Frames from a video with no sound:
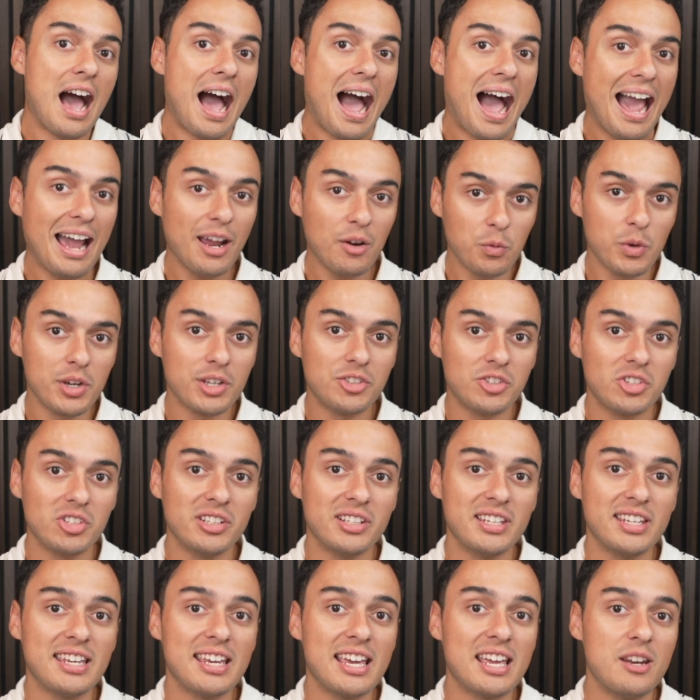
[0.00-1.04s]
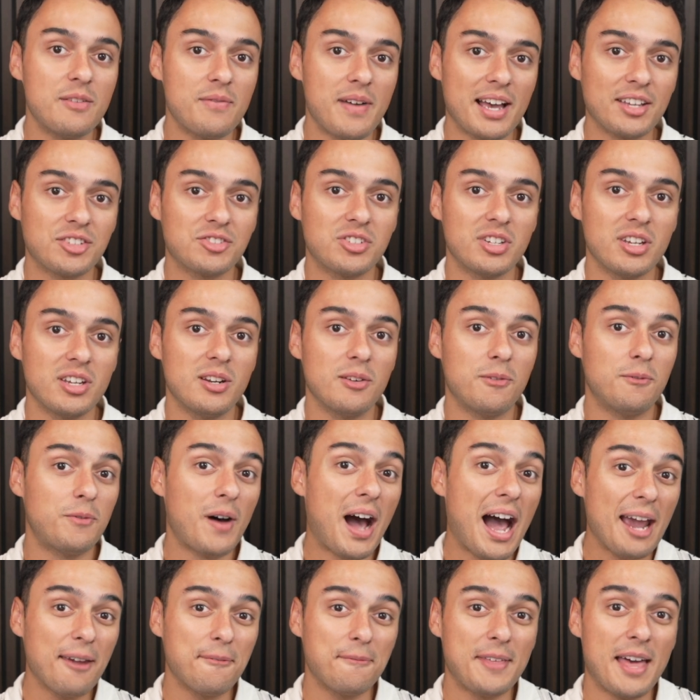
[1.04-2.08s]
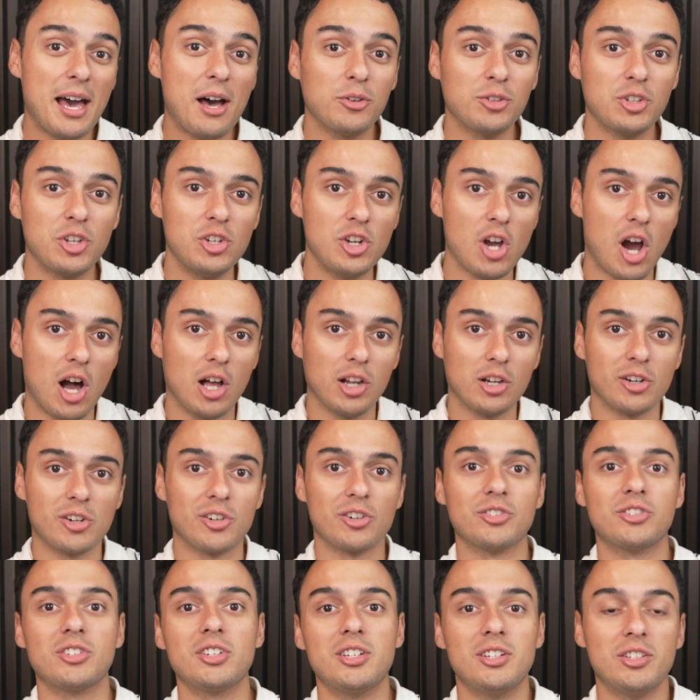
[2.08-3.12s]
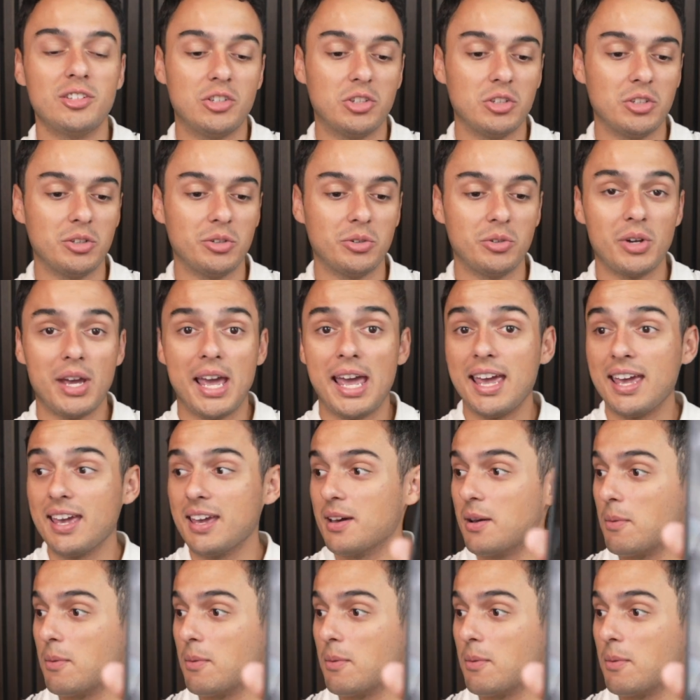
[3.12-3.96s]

I recently invested $5,000 into a